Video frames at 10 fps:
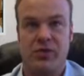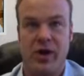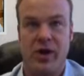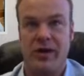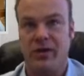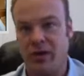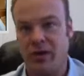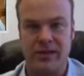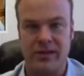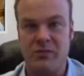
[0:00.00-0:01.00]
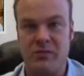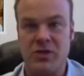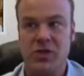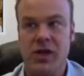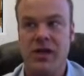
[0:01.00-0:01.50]
granular like diamond
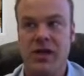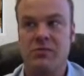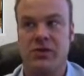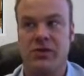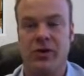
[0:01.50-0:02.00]
shapes,